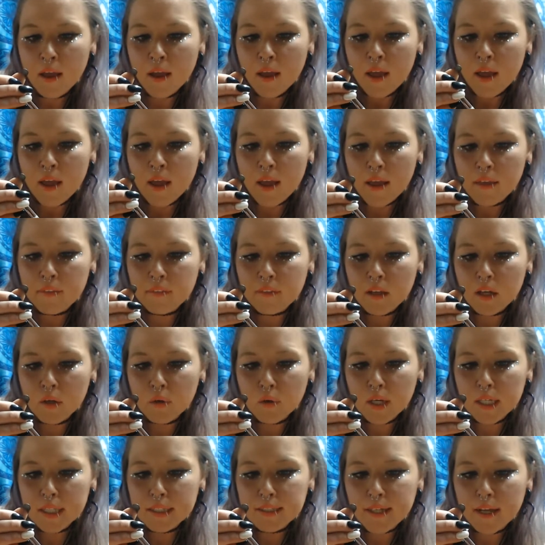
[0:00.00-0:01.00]
and they
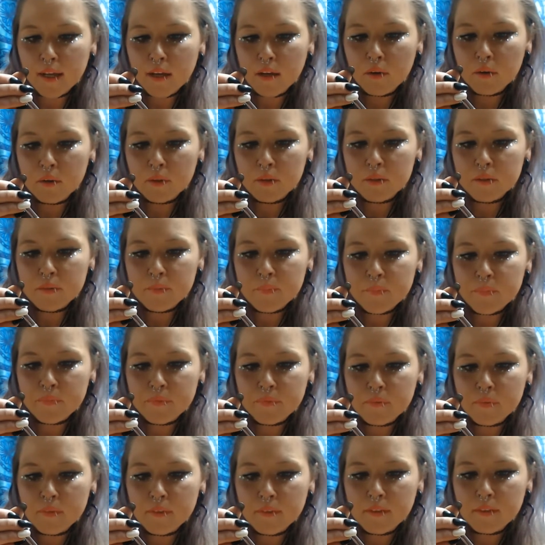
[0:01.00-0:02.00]
write down
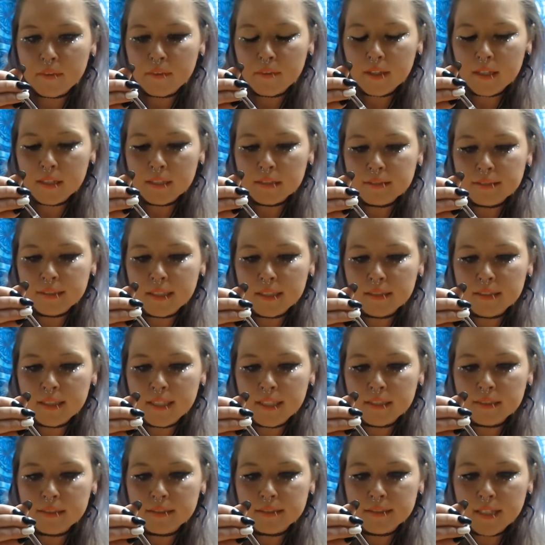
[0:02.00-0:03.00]
the things that they
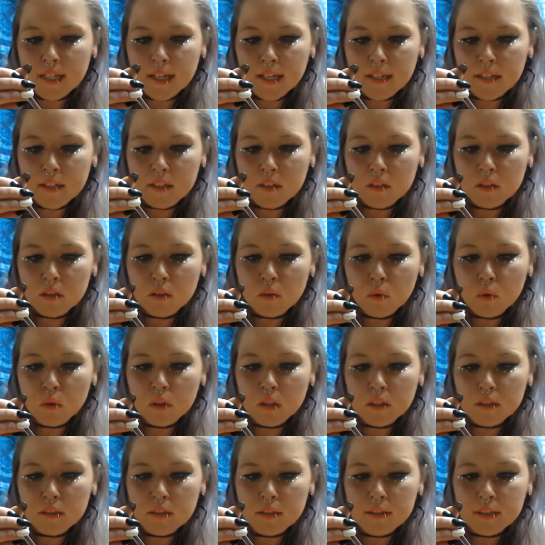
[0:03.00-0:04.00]
desire
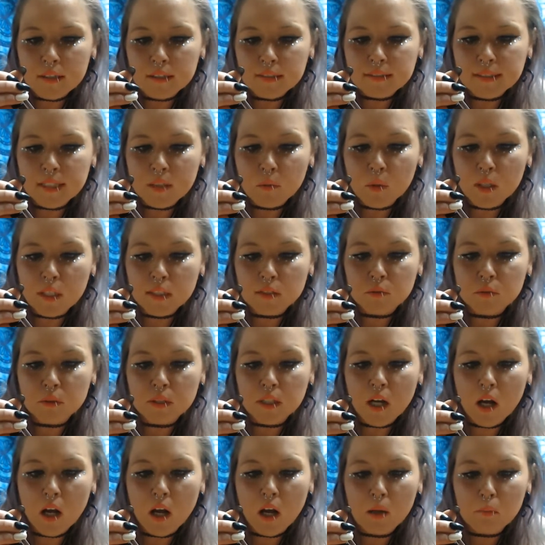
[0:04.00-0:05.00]
or the things they want to
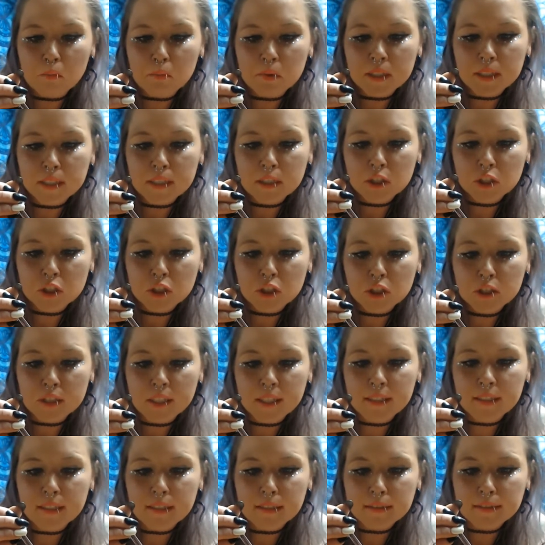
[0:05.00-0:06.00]
accomplish
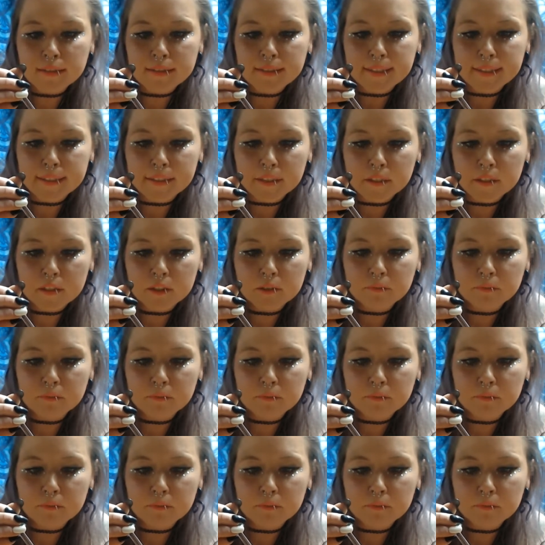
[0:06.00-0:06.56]
in this year.